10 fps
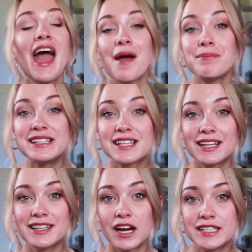And
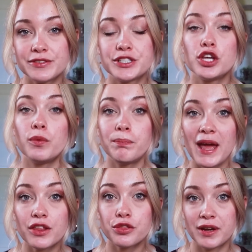basically the idea is that you
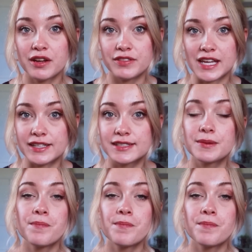pick 3 of these